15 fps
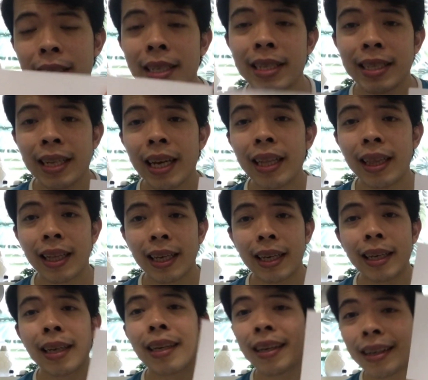
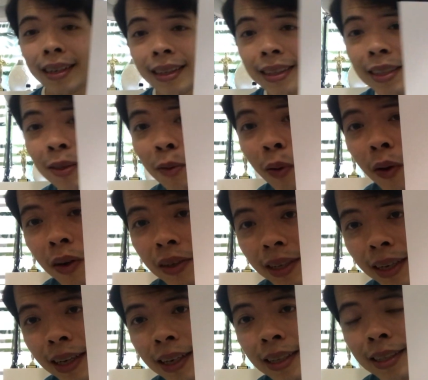Sadly, this is wrong,
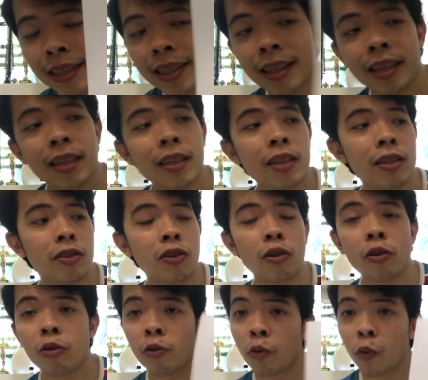guys.
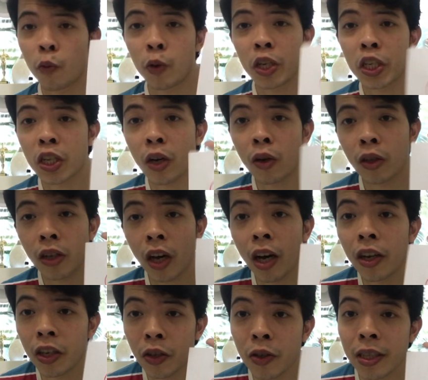So we shall
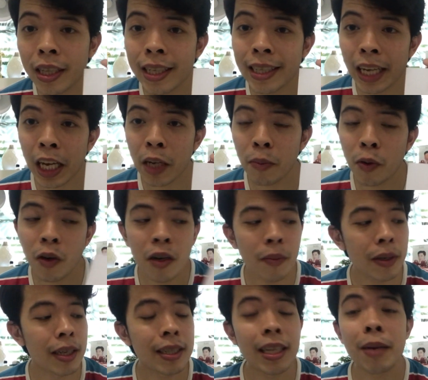not use this anymore
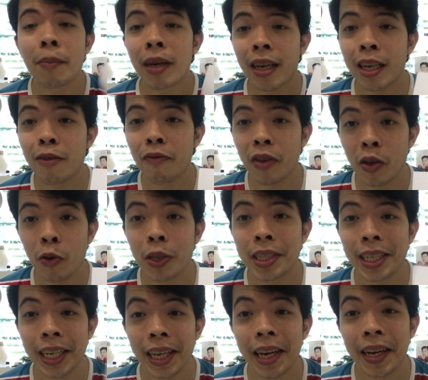because it might confuse
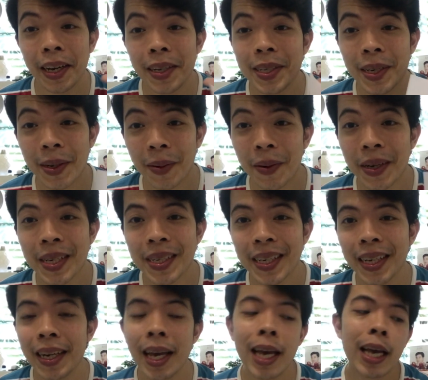the younger
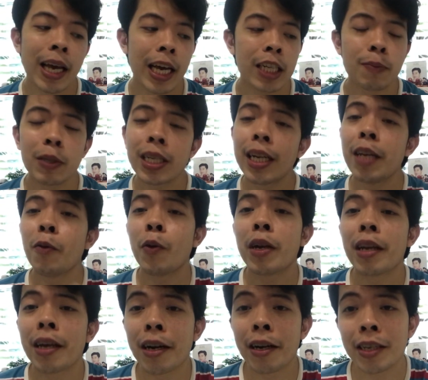generation, especially when
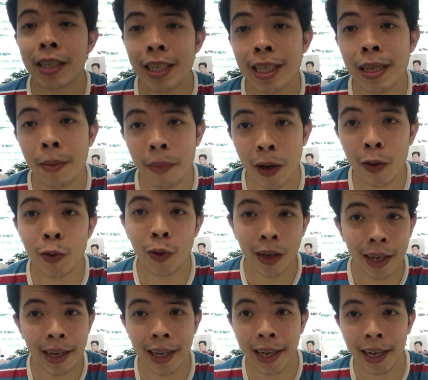they are just about to
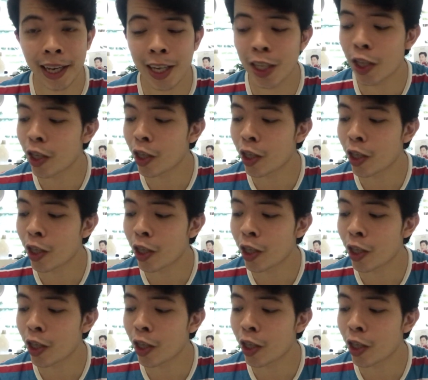learn English.